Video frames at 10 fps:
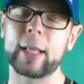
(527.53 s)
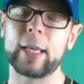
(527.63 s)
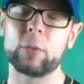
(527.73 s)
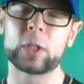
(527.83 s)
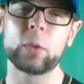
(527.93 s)

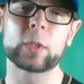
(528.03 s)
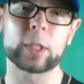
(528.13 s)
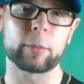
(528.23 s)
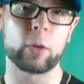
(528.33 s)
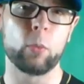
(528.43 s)
And he was
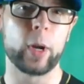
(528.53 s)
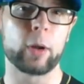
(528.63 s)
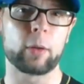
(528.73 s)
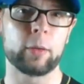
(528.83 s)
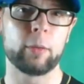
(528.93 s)
doing something
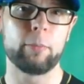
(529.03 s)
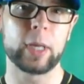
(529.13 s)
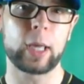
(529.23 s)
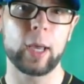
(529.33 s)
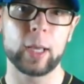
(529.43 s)
weird
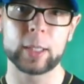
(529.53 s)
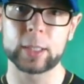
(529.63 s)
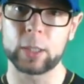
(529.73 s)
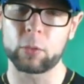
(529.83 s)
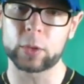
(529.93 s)

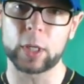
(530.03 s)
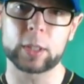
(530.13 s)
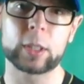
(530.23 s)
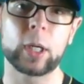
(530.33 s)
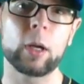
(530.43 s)
because there was
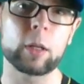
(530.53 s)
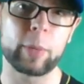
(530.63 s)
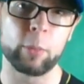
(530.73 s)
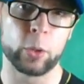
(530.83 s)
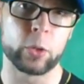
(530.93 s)
a
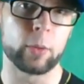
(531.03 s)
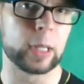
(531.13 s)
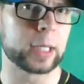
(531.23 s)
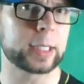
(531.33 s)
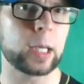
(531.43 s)
ton of people
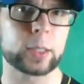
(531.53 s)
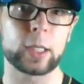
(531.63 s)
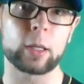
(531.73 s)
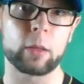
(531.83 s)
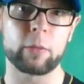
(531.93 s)
doing this
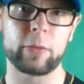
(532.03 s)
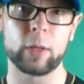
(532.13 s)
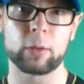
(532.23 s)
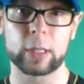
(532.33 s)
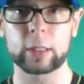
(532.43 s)
outside on the
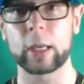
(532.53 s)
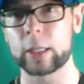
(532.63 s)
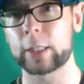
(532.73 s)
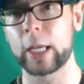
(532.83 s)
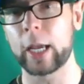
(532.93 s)
field at
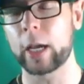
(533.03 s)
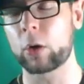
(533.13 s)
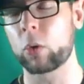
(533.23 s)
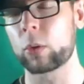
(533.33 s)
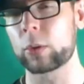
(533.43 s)
NSCA
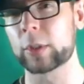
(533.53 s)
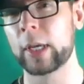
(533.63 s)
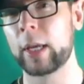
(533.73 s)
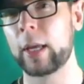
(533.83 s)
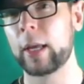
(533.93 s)

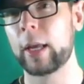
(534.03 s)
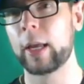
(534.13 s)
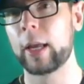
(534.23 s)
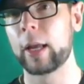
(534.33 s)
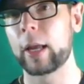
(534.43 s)
headquarters.
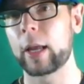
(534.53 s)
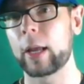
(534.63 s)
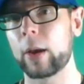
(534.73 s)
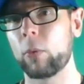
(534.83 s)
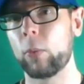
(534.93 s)

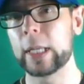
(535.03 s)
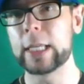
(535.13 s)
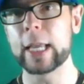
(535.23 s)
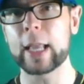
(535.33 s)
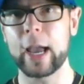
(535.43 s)
We
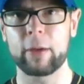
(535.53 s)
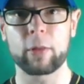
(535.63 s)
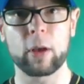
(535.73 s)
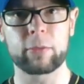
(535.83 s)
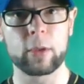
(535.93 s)
didn't
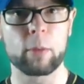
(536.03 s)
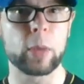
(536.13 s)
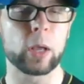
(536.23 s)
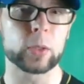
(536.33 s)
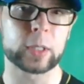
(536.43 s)
have enough
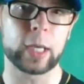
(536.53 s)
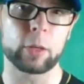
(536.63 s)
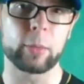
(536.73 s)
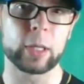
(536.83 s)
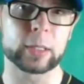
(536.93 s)
dumbbells,
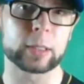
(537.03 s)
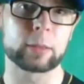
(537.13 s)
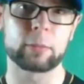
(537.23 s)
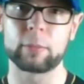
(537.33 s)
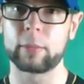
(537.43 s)

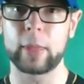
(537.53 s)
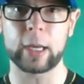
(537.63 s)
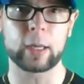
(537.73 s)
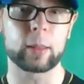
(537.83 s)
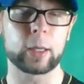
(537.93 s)
kettlebells,
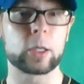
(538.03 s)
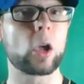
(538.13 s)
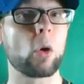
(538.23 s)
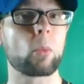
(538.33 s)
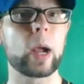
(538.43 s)
that kind of thing
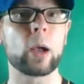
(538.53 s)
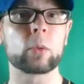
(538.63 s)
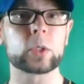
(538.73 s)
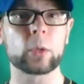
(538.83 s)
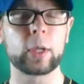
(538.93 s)
to go around.